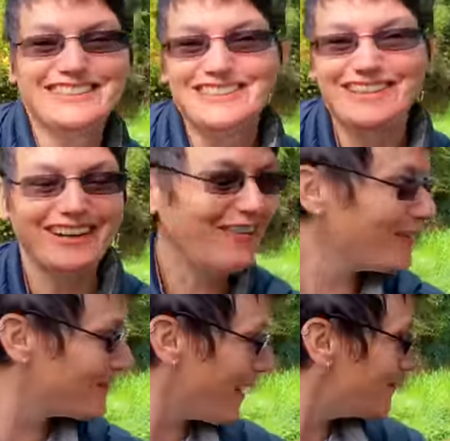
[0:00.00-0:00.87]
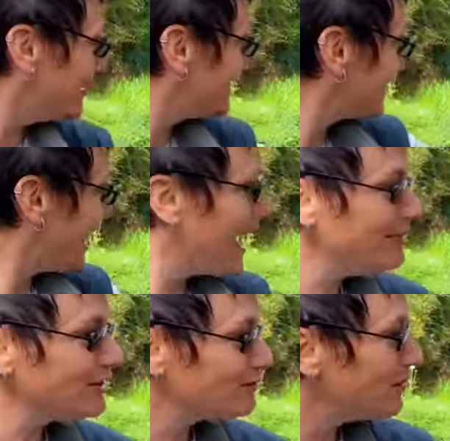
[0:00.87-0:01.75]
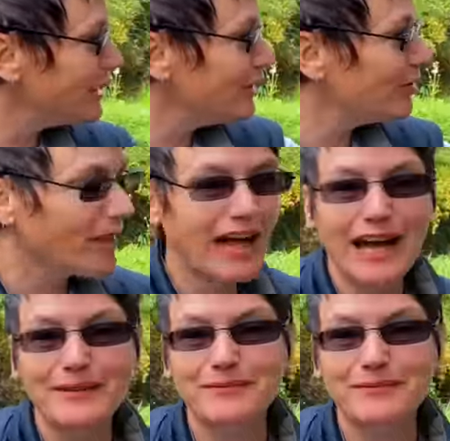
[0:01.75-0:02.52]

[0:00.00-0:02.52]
Oh, have a fabulous time. It's spinning up there.